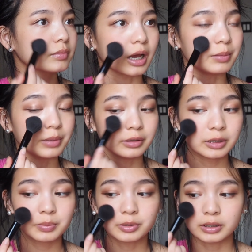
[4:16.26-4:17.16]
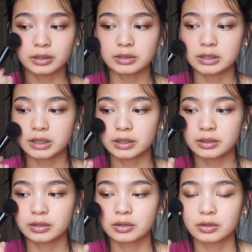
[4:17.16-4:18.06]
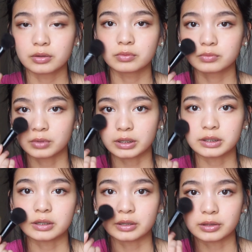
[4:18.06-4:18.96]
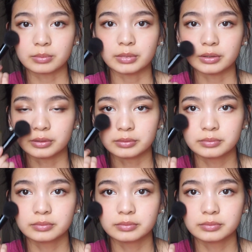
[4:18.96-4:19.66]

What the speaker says: I'm mainly placing it right here in the middle.